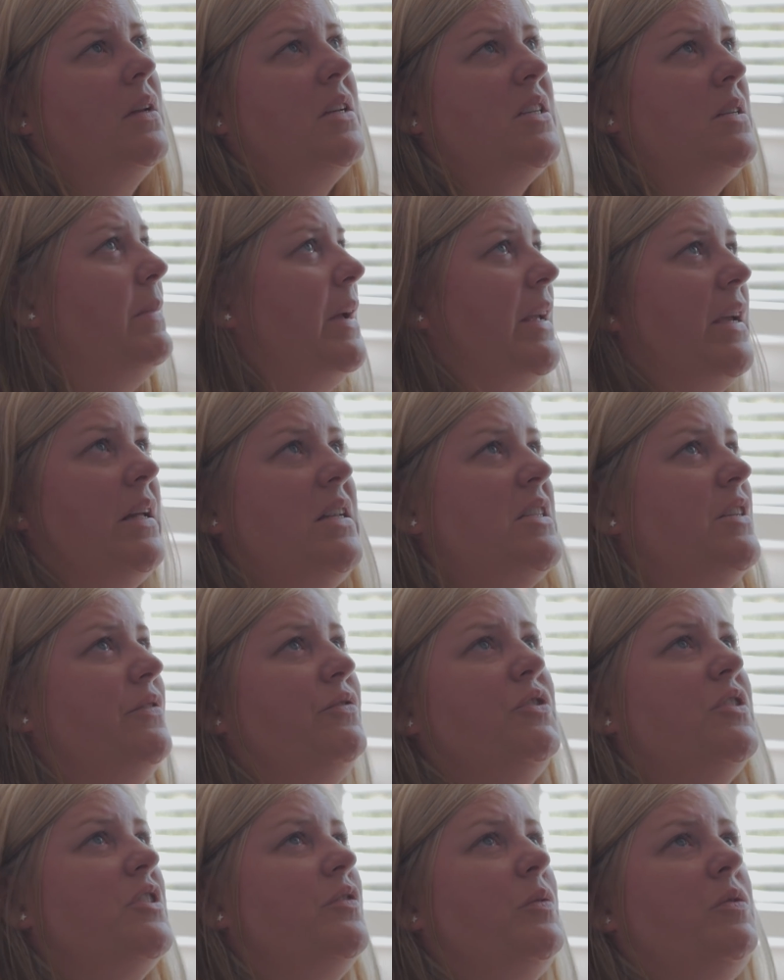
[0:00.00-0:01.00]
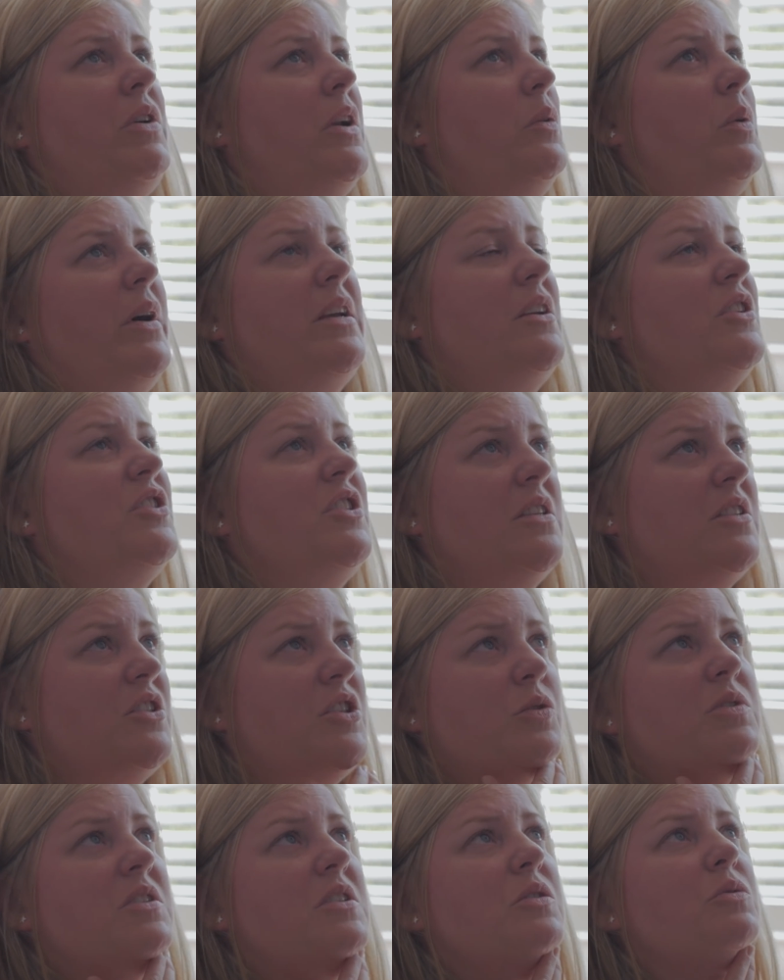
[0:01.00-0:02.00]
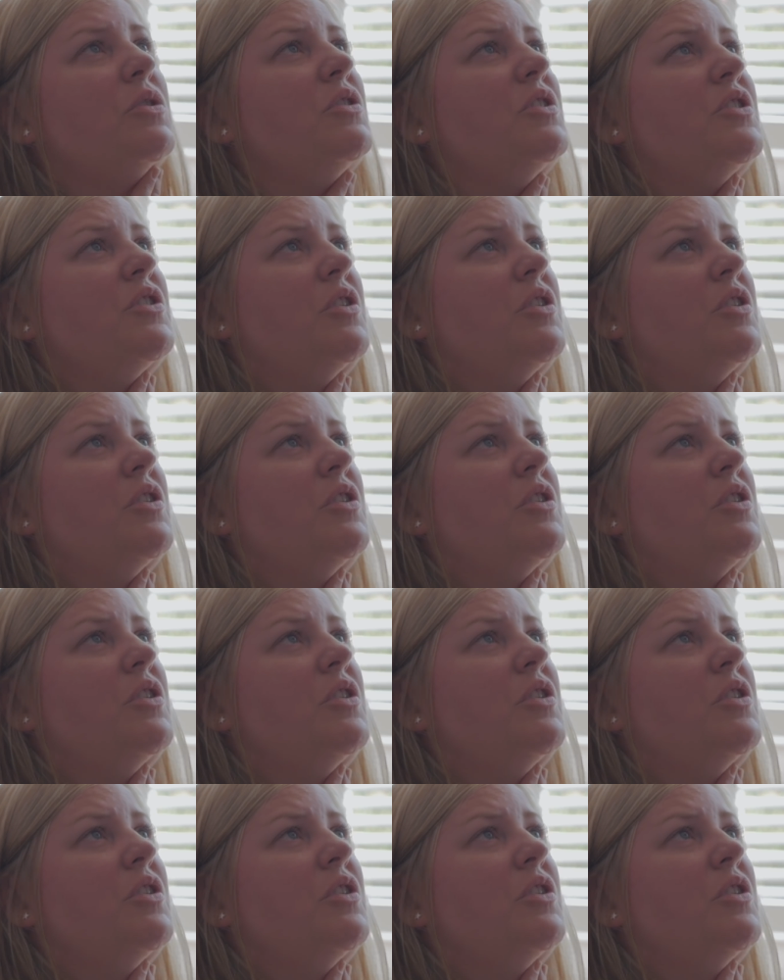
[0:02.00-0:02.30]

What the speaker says: it didn't make any difference if we ran away because she was still going to